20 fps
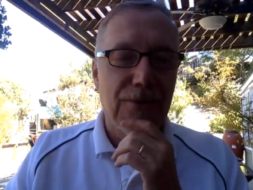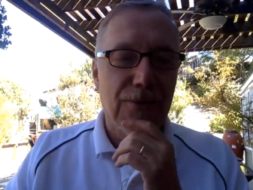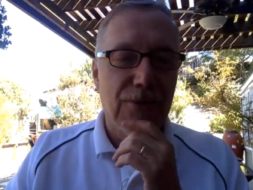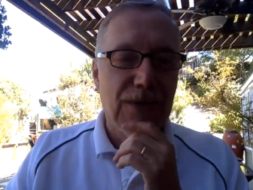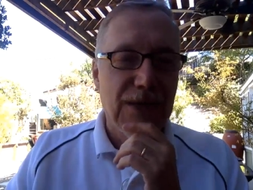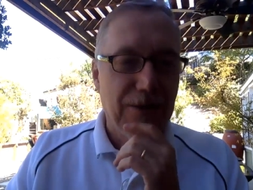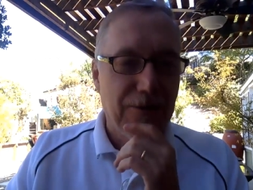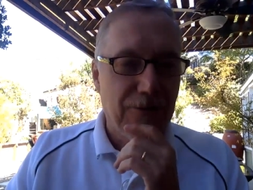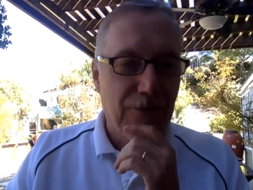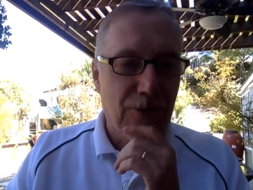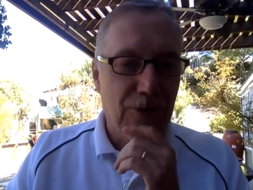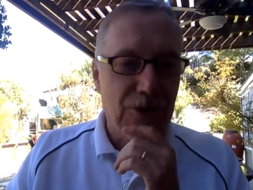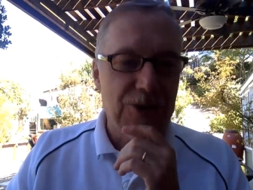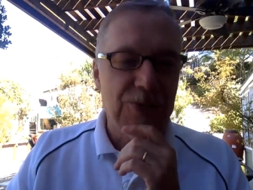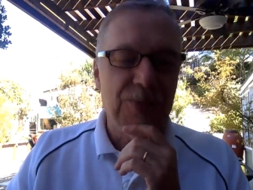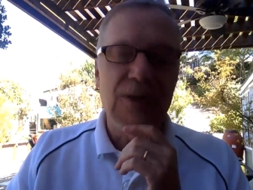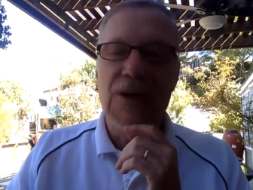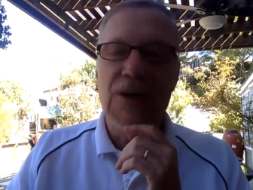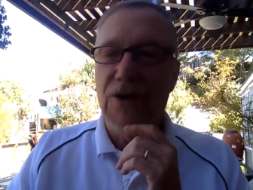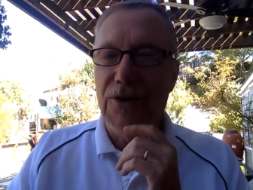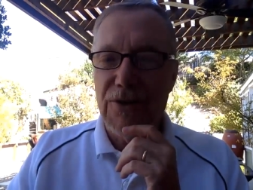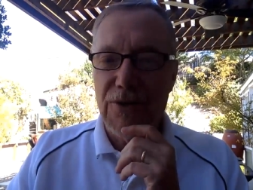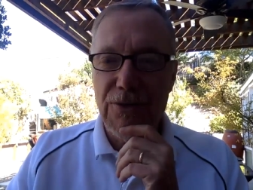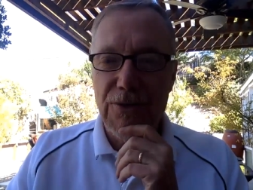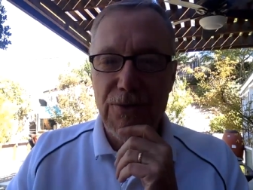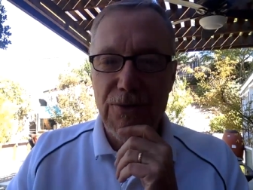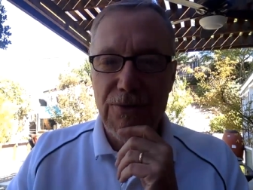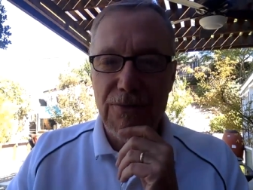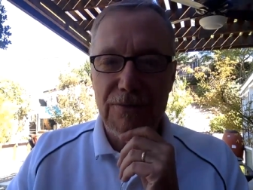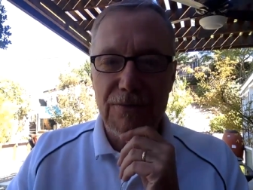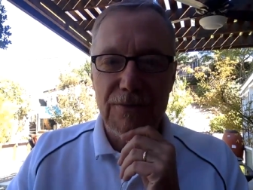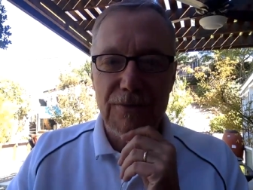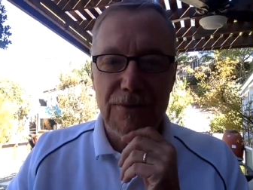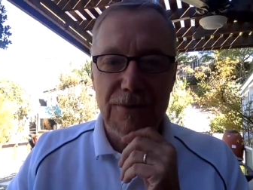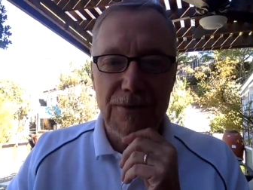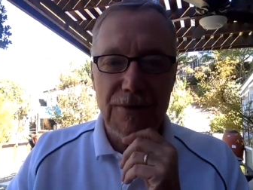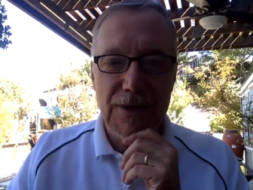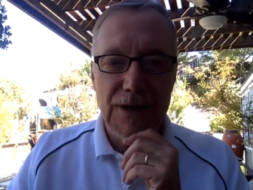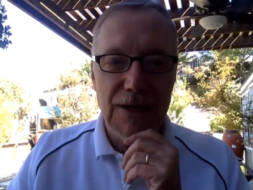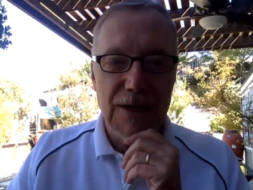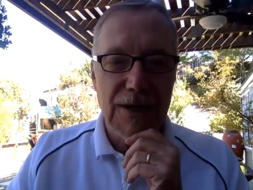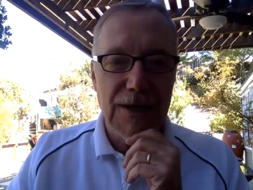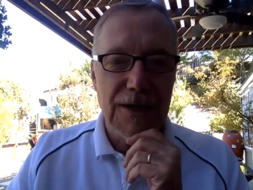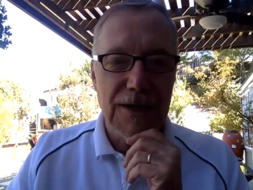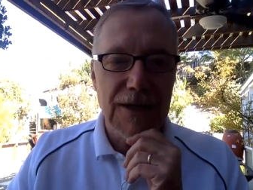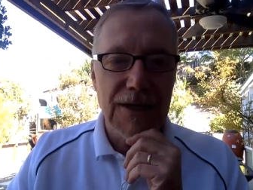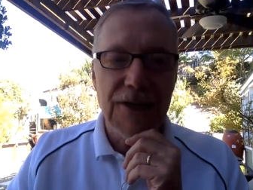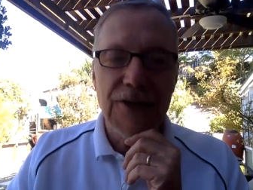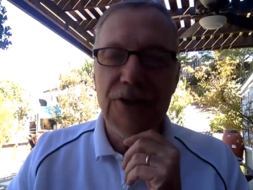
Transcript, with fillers: reinforcement are two uh,